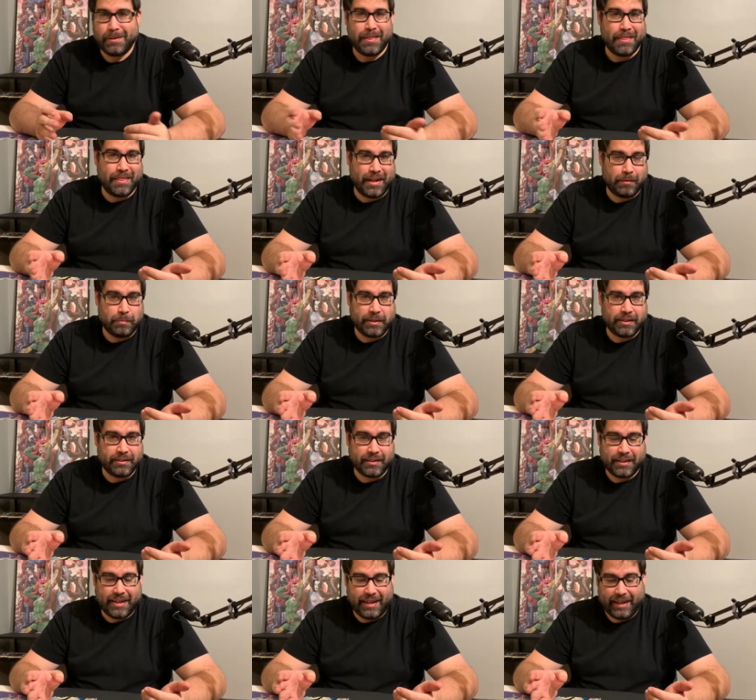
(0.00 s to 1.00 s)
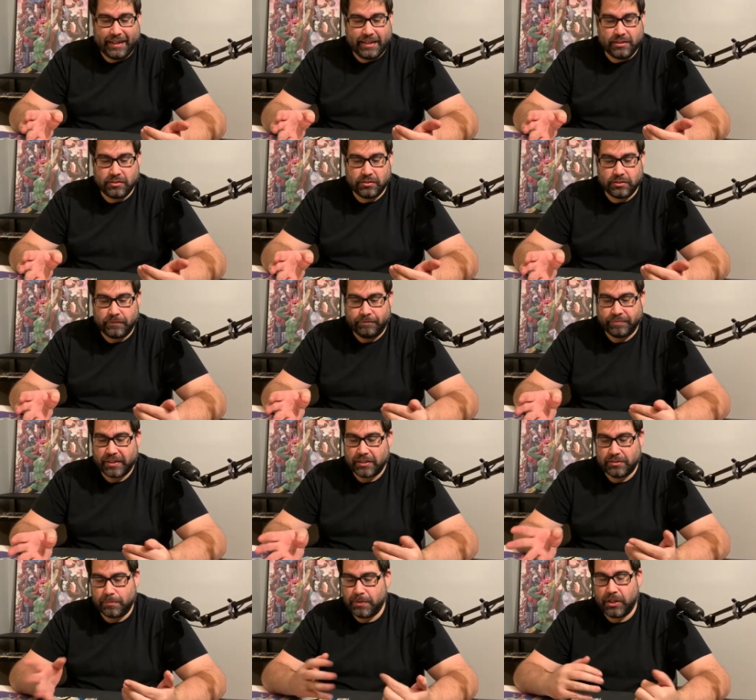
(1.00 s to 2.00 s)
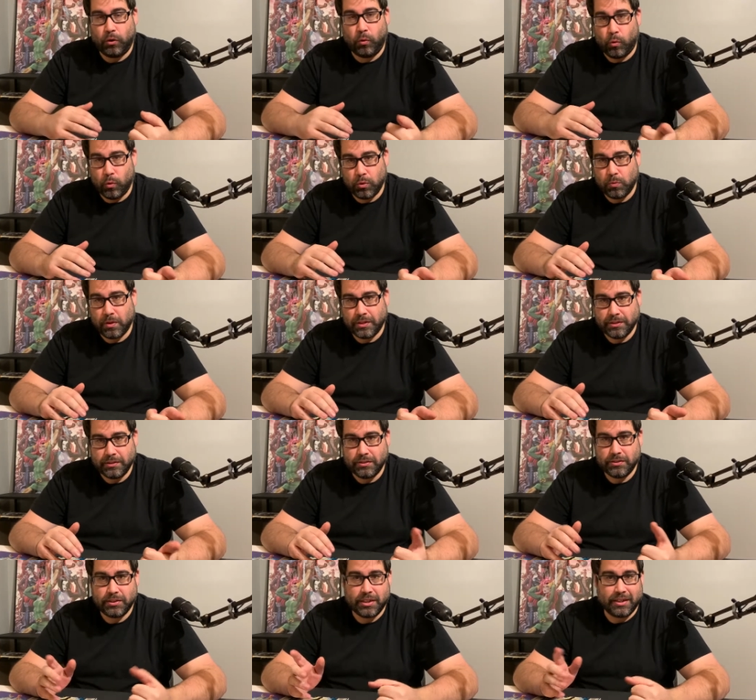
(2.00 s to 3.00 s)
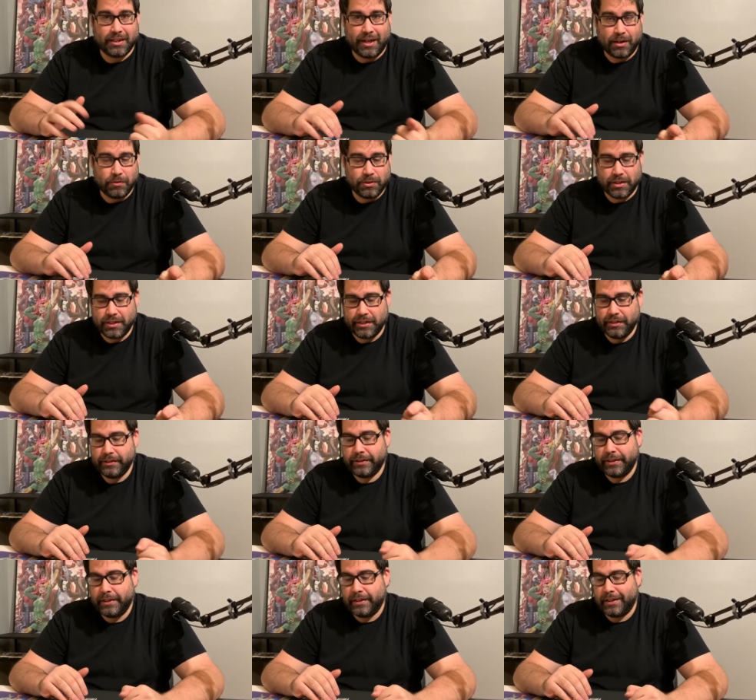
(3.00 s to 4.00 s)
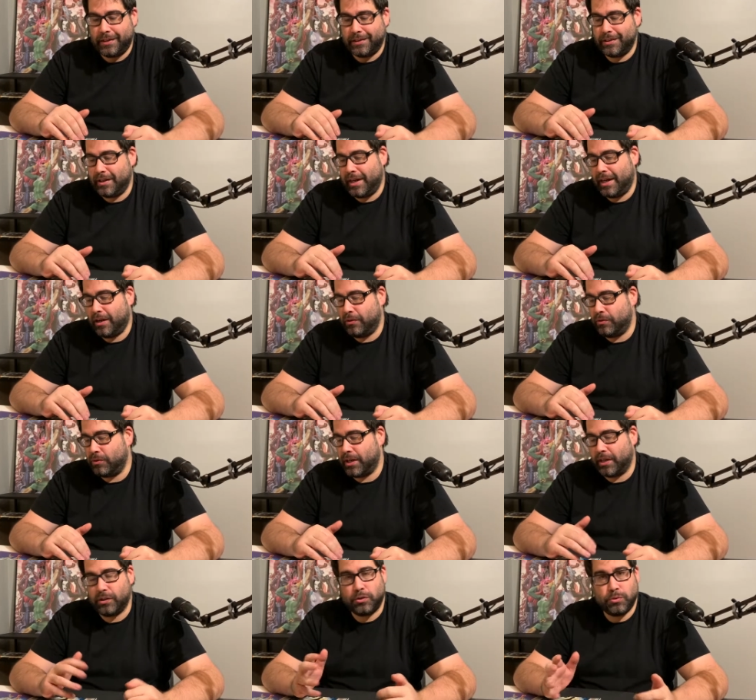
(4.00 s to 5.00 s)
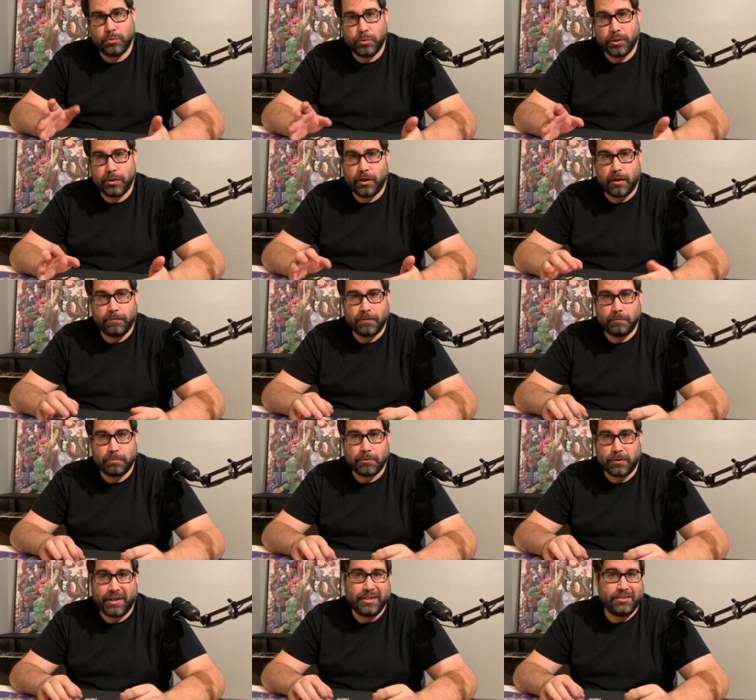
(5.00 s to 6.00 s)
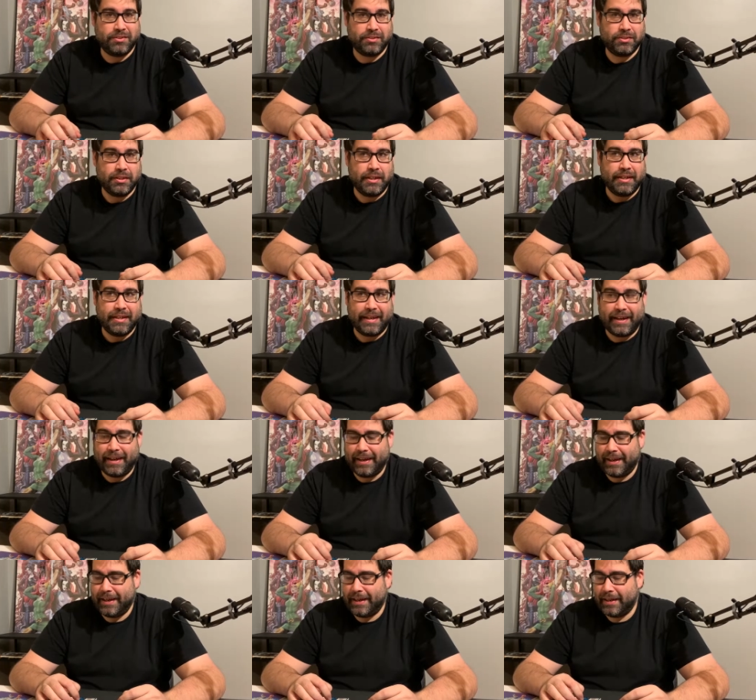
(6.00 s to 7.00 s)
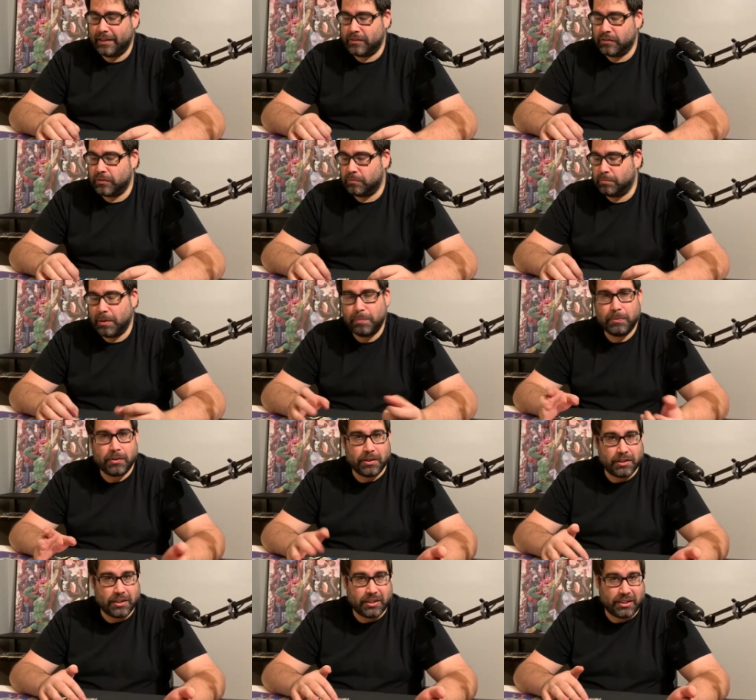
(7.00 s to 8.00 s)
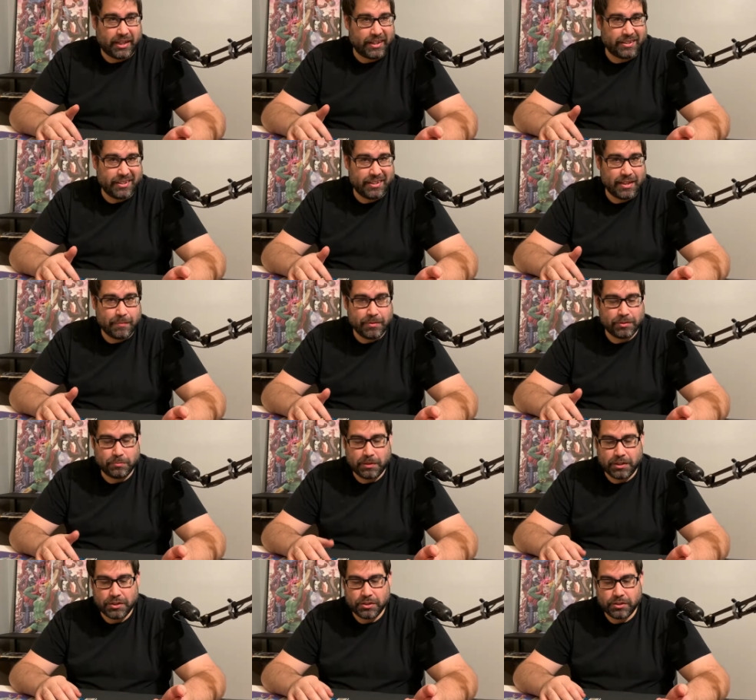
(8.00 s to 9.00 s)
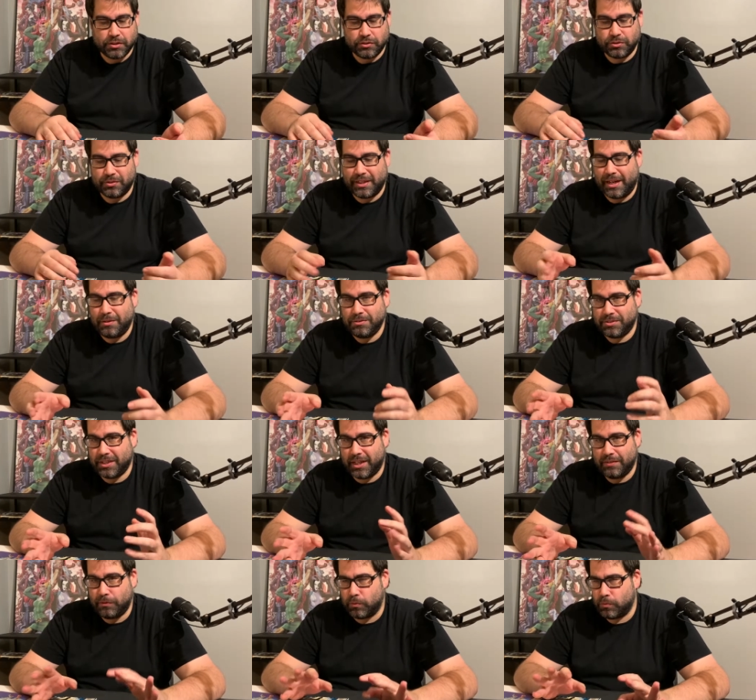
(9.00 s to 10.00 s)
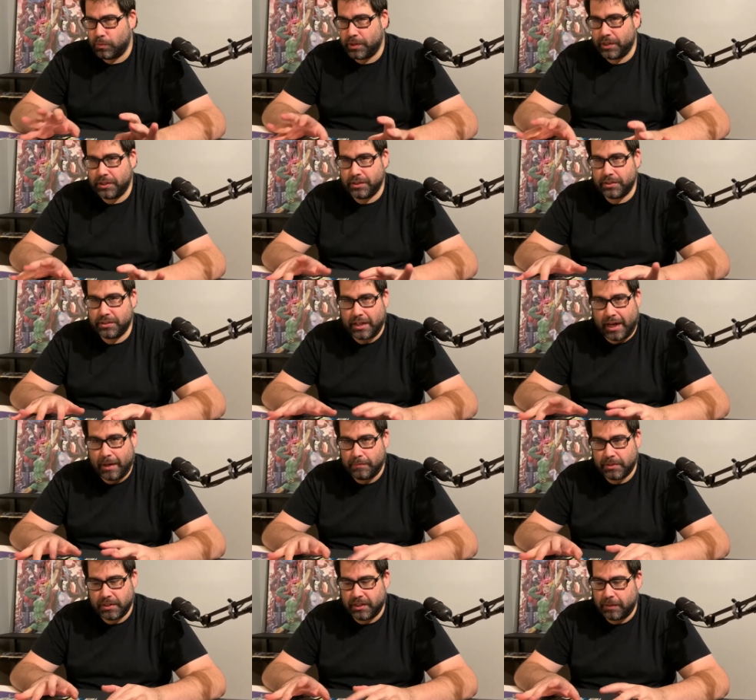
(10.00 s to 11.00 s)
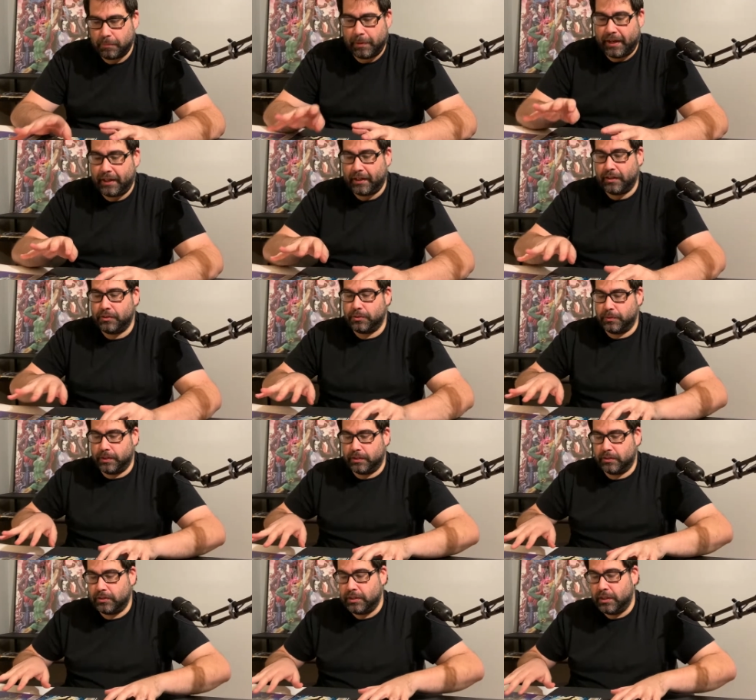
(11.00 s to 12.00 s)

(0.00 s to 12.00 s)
that being the case, some of the old ones that are out there are now kind of cooling off in price, and people aren't collecting them as much, so now is kind of a really good time to get back into it.